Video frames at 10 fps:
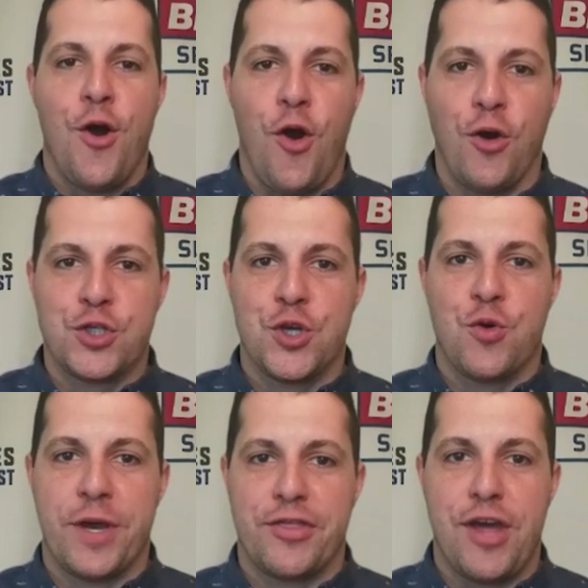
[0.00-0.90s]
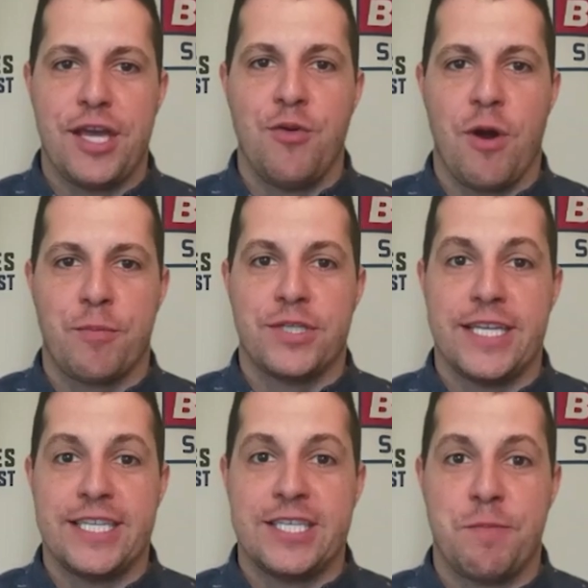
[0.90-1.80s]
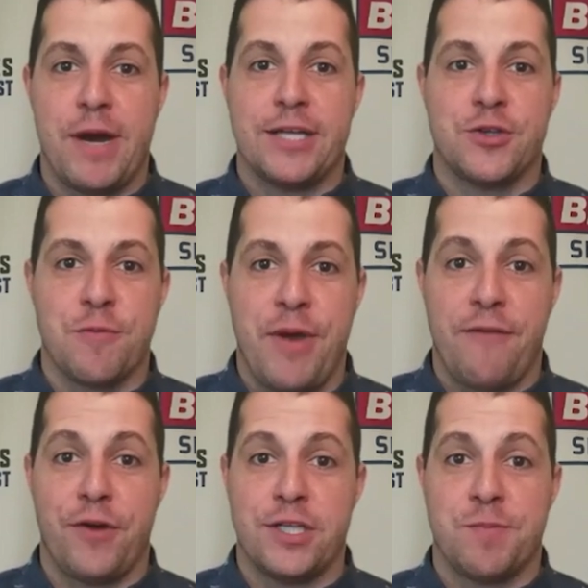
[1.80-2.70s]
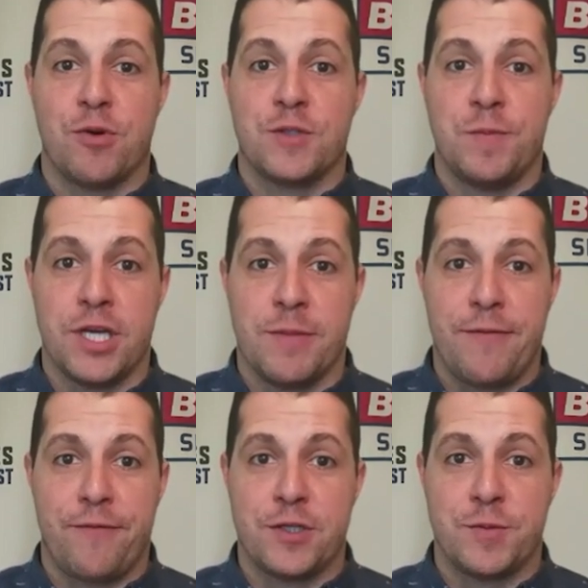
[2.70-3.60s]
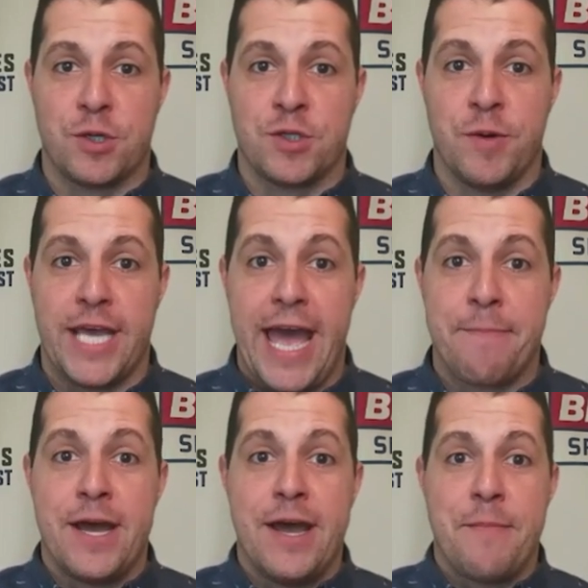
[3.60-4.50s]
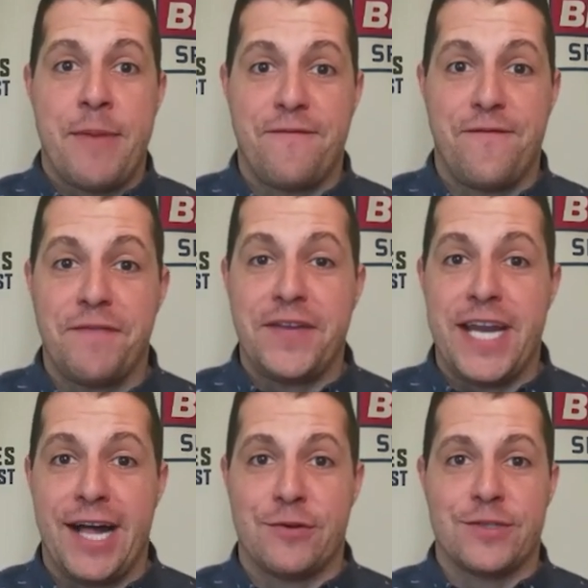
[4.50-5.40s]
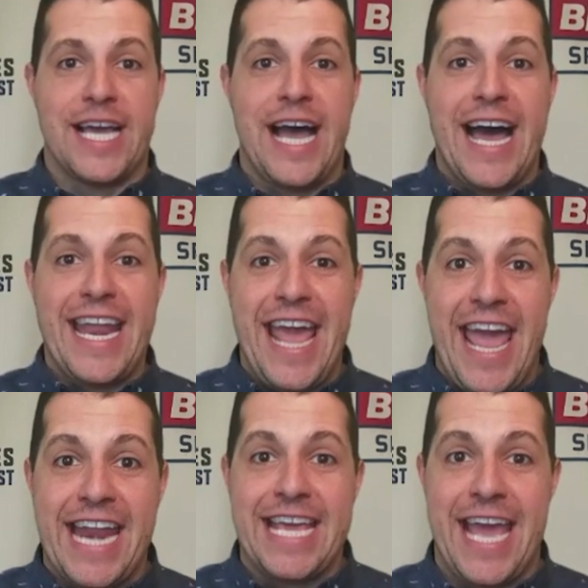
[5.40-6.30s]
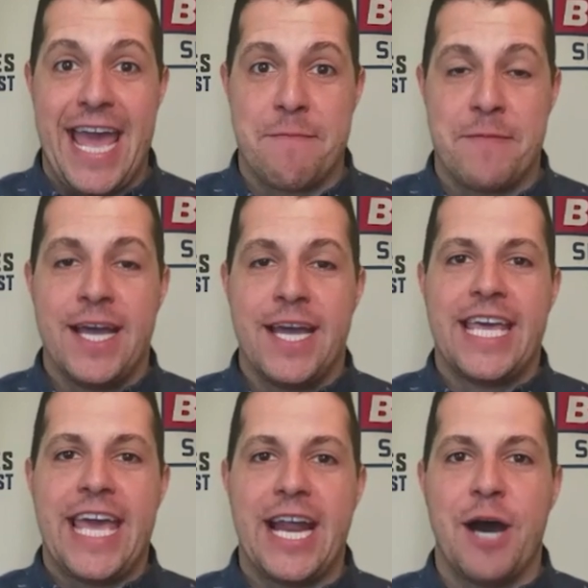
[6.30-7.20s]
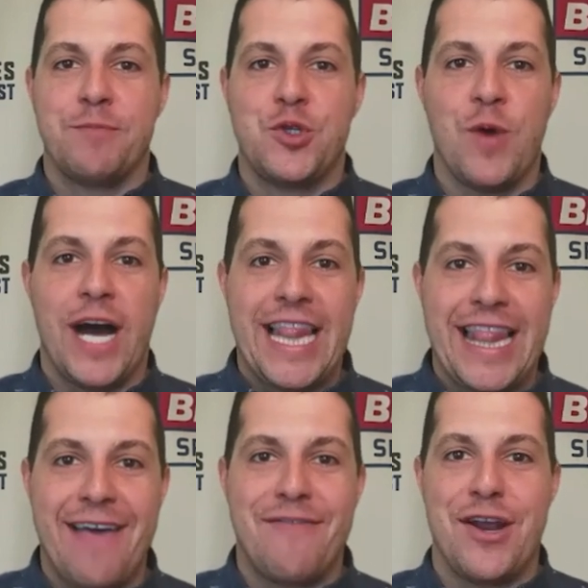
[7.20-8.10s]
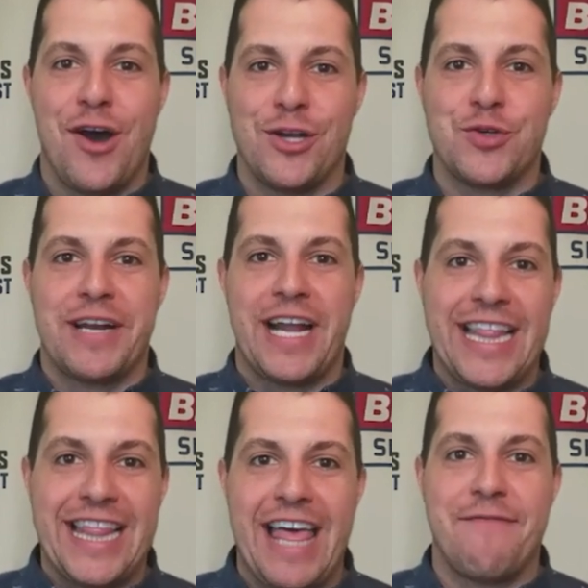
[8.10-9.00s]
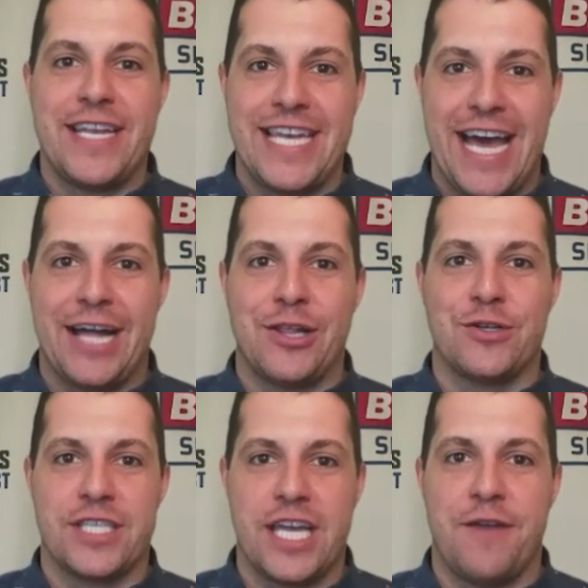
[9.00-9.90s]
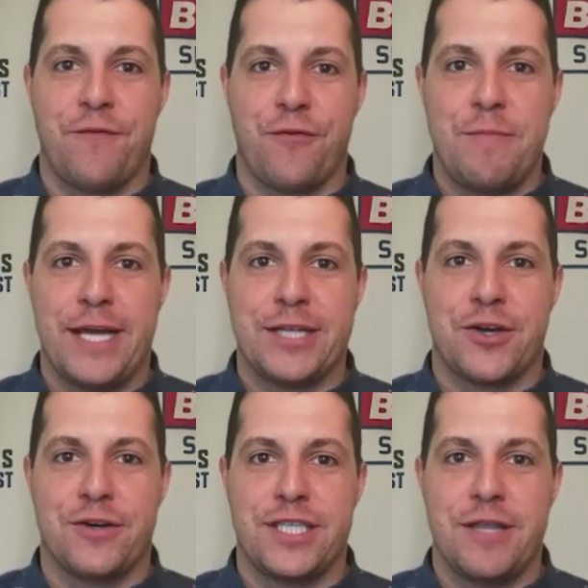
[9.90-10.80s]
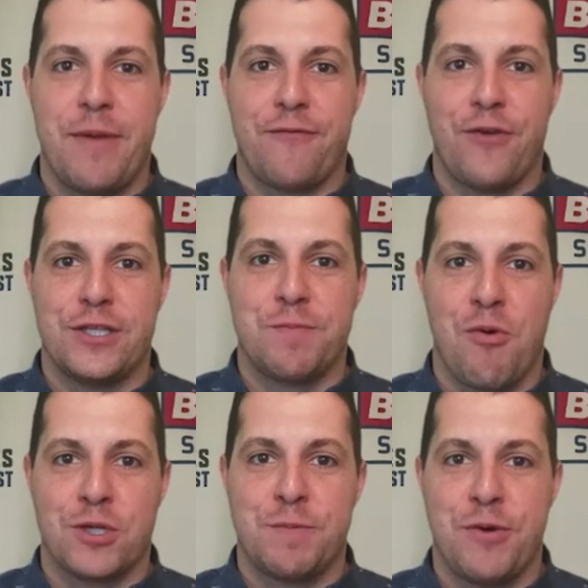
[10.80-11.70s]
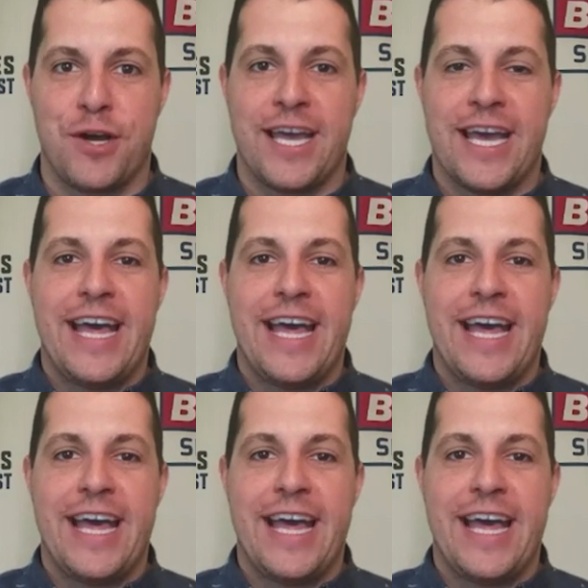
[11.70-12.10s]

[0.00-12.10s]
Also, quick thank you to our presenting sponsor, Betfred Sportsbook and the Betfred Sportsbook app. Bet $50 on any game. Get up to $1,111 in free bets courtesy of the Betfred Sportsbook.